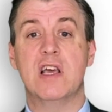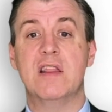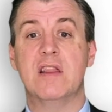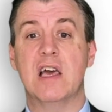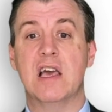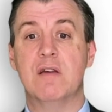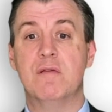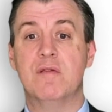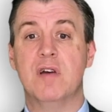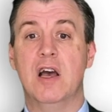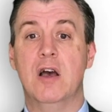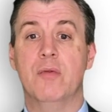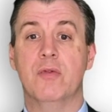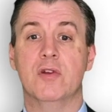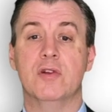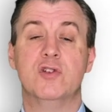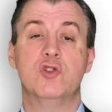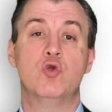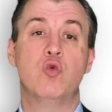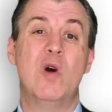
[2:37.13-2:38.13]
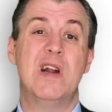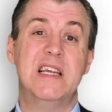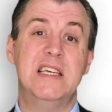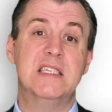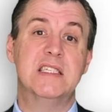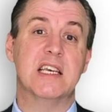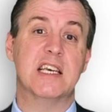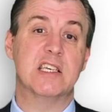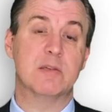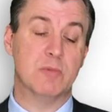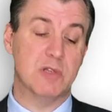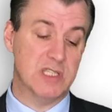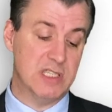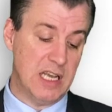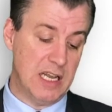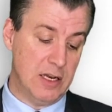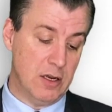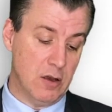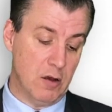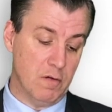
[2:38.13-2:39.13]
they found that
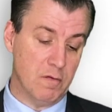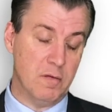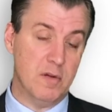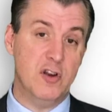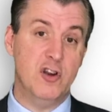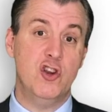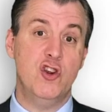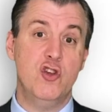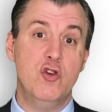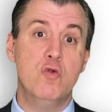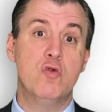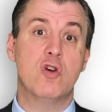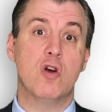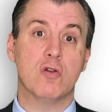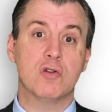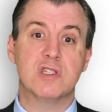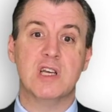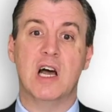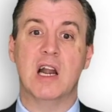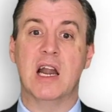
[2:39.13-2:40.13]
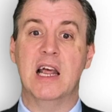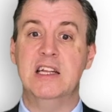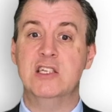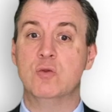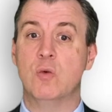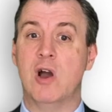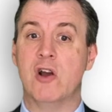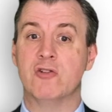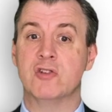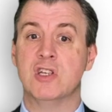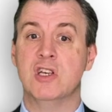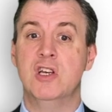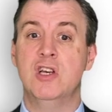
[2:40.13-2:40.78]
26% of new contact lens wearers